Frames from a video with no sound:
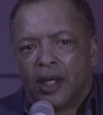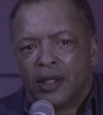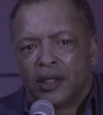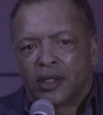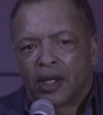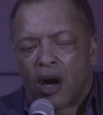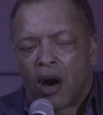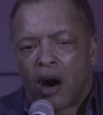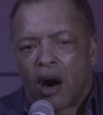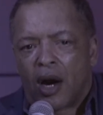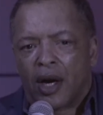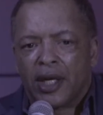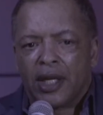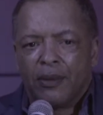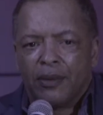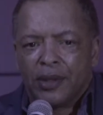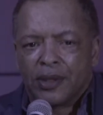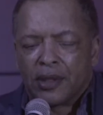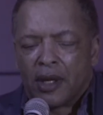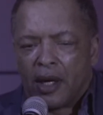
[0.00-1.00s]
car, and he
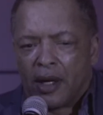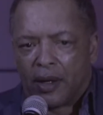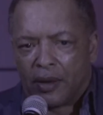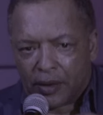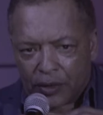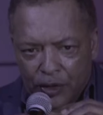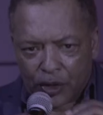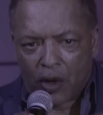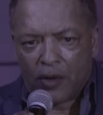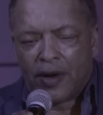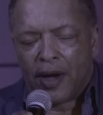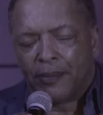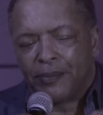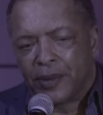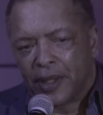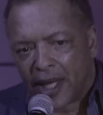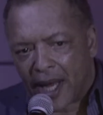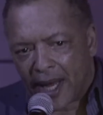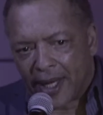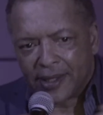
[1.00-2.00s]
was drove up, and
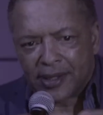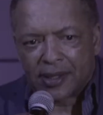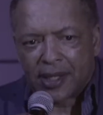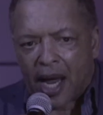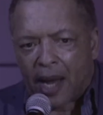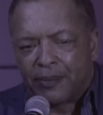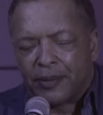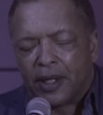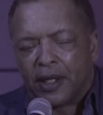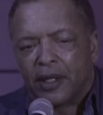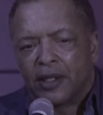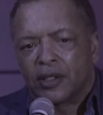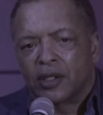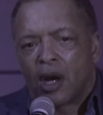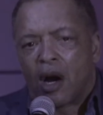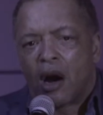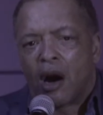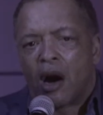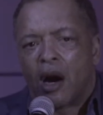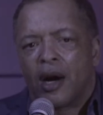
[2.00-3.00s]
the guy stopped at his
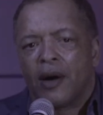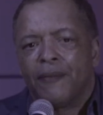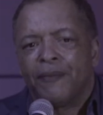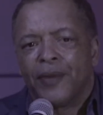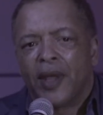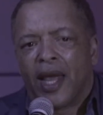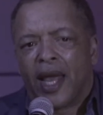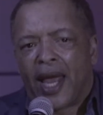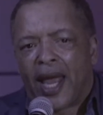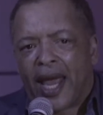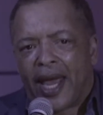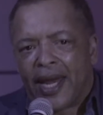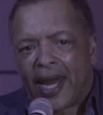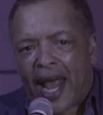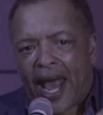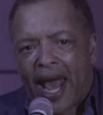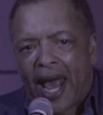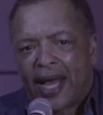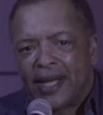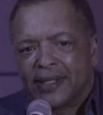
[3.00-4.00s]
car and
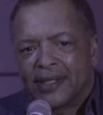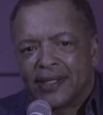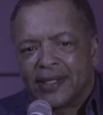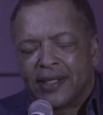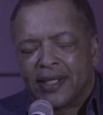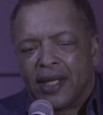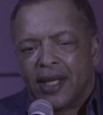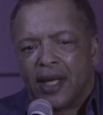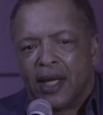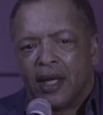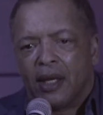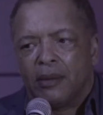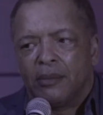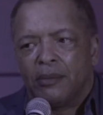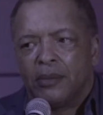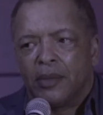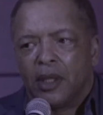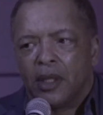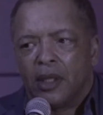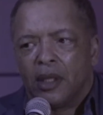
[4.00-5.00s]
asked
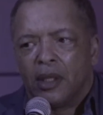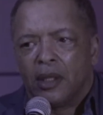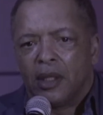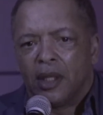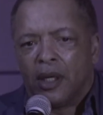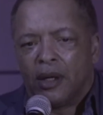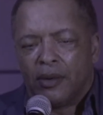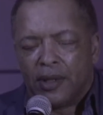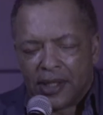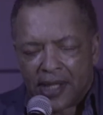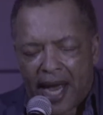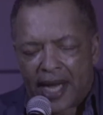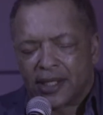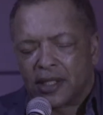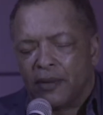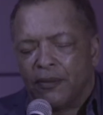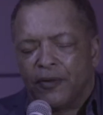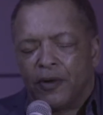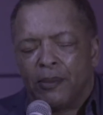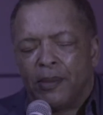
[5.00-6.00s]
him, he's
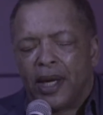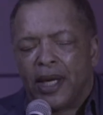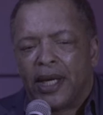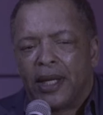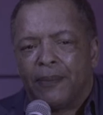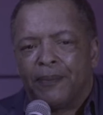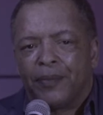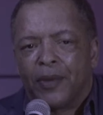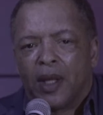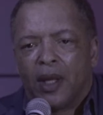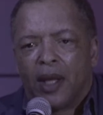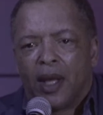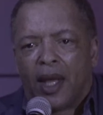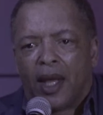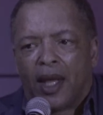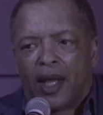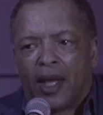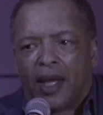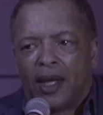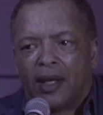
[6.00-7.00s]
asking for money.
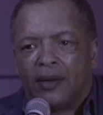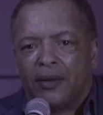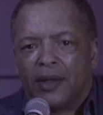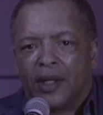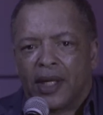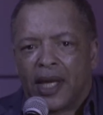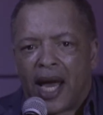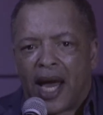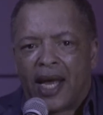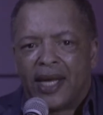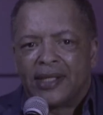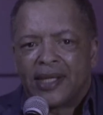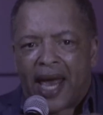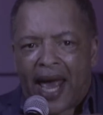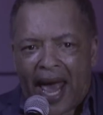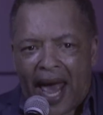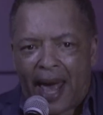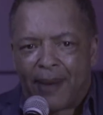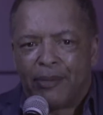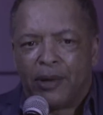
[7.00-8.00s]
And the guy's
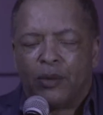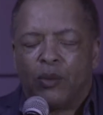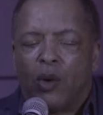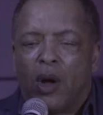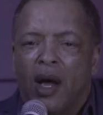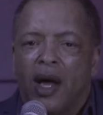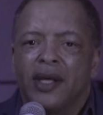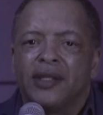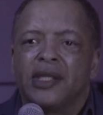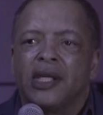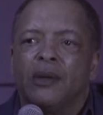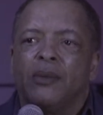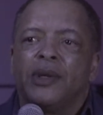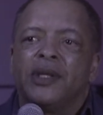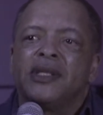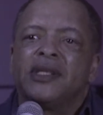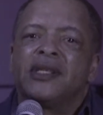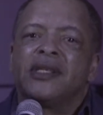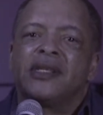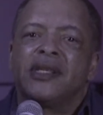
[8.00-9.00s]
habit was he would
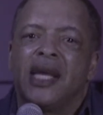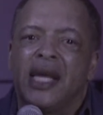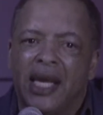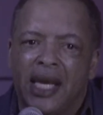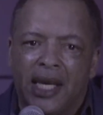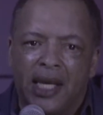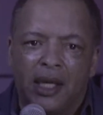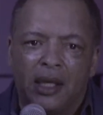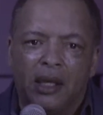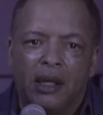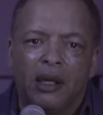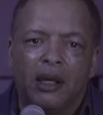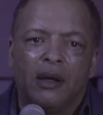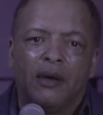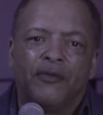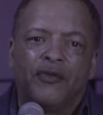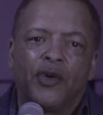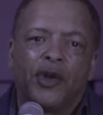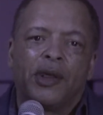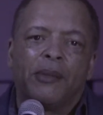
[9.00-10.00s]
sing
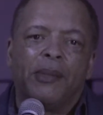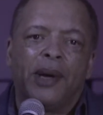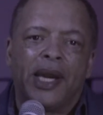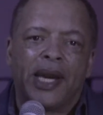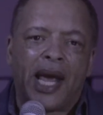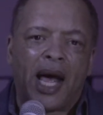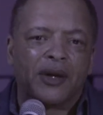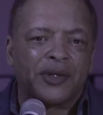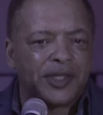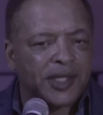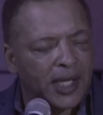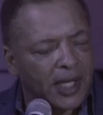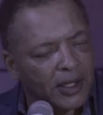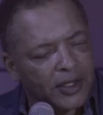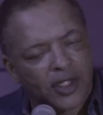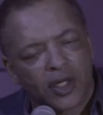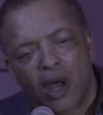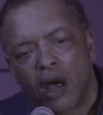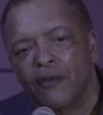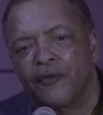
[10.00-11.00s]
for the money. I'll sing a
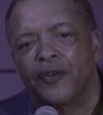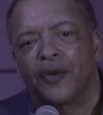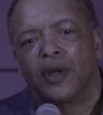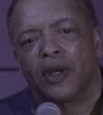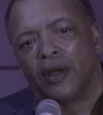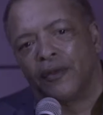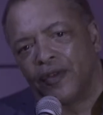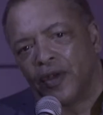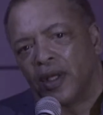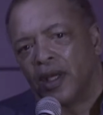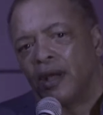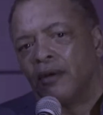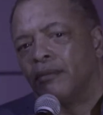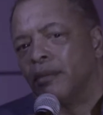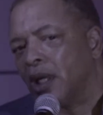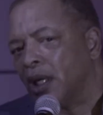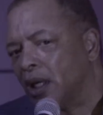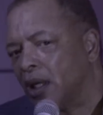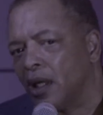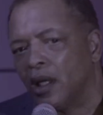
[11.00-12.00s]
song for you if you give
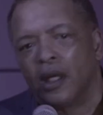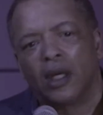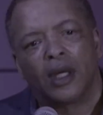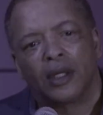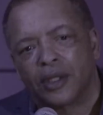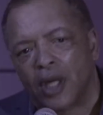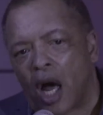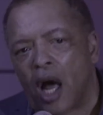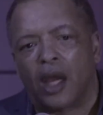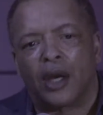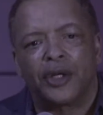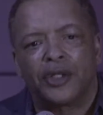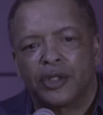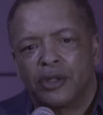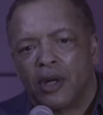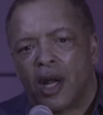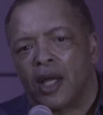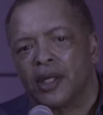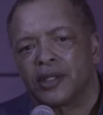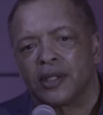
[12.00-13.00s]
me $1,
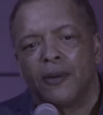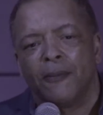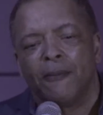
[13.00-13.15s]
$2.